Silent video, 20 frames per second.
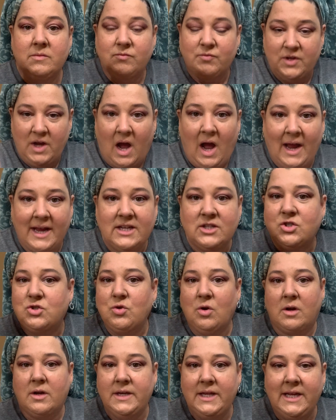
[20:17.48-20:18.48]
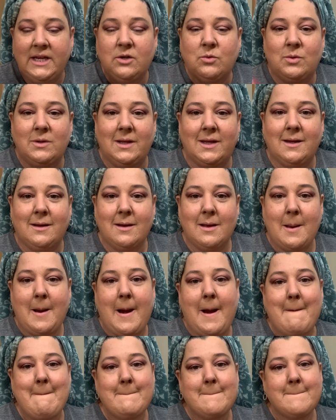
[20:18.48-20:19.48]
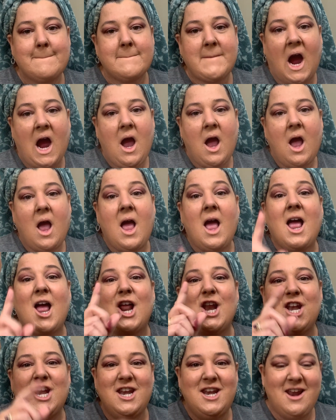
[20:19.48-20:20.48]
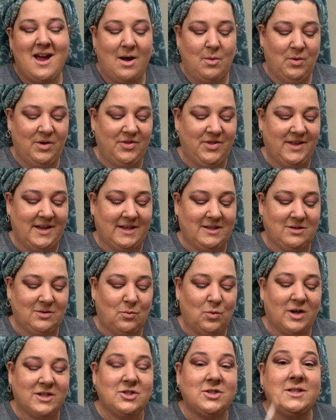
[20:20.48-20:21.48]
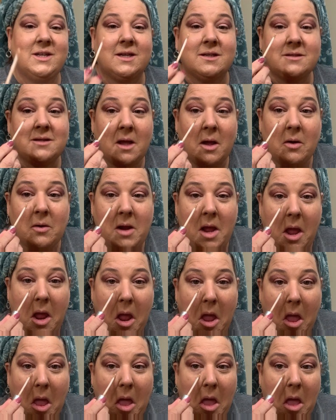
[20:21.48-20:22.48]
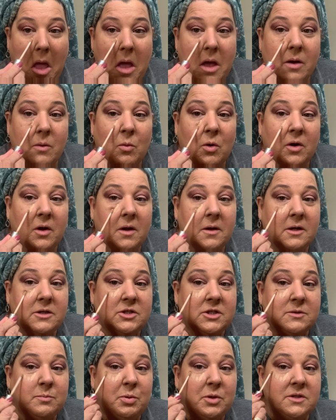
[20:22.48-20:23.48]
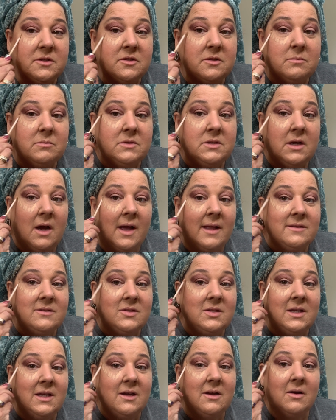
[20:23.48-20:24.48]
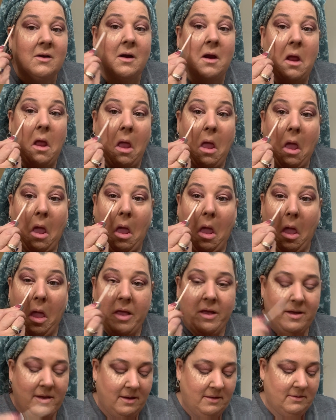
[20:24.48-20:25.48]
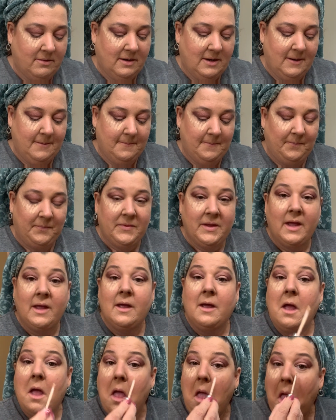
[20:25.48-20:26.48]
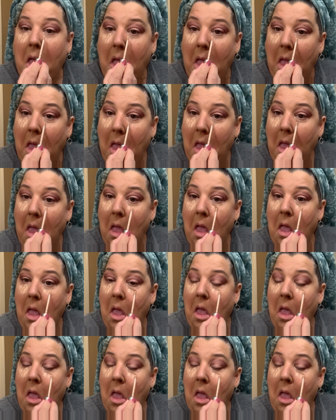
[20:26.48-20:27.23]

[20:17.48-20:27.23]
the eye is drawn equally. Not with this. Watch this. Okay. We're going to just put some dots here. All right. All